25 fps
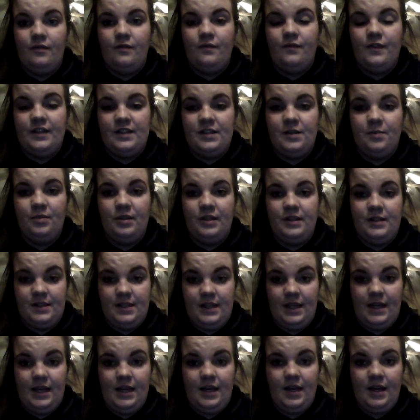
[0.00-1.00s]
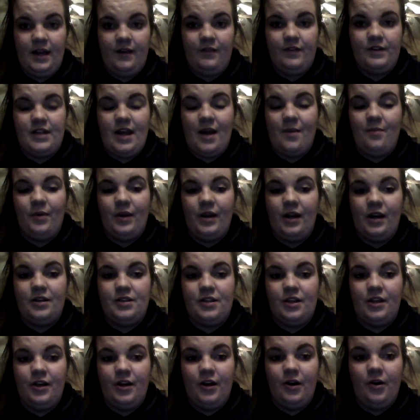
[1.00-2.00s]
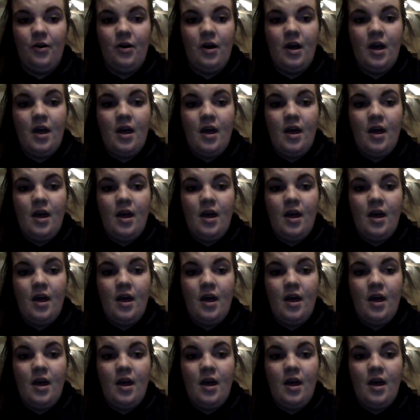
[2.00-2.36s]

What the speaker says: visibly seeing every time we got to go.